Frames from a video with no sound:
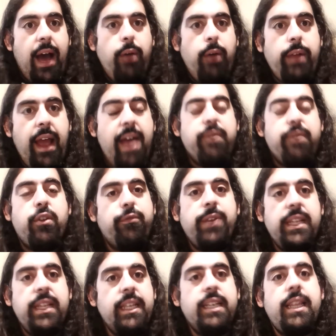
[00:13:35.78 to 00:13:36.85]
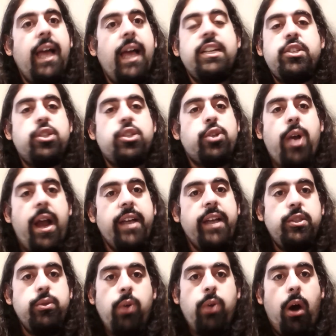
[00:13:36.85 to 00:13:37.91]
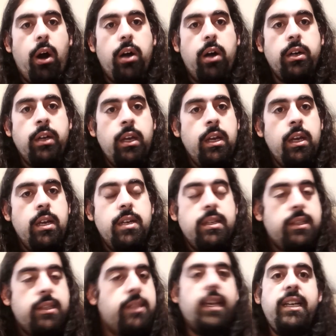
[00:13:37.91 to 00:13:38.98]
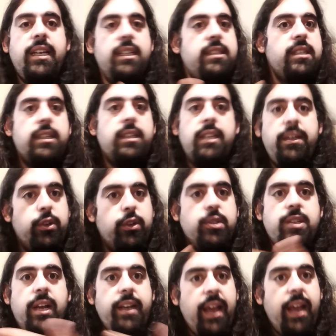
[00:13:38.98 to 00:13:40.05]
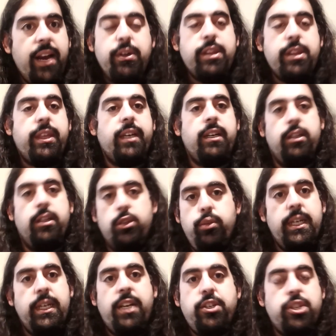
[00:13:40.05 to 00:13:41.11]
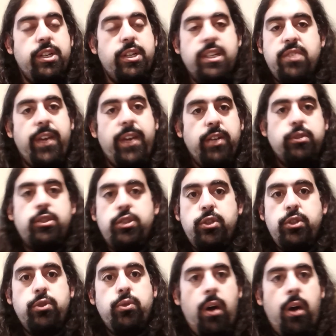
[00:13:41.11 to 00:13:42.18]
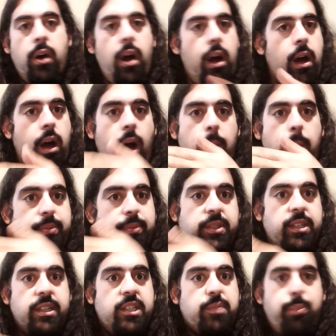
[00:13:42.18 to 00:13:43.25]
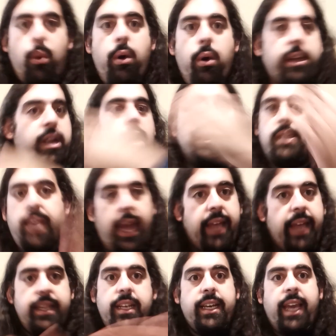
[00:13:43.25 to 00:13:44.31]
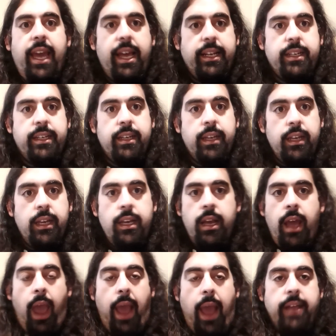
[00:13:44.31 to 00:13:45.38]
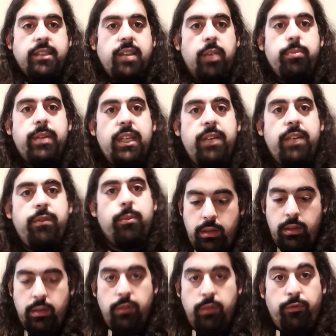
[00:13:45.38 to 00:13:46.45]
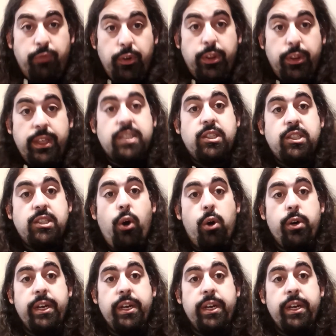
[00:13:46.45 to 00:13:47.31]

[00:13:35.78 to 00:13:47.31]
ever feeling like it's trying too hard, Sing delivers on everything Illumination has failed to do up to this point again and again. It's unbelievable. For this story,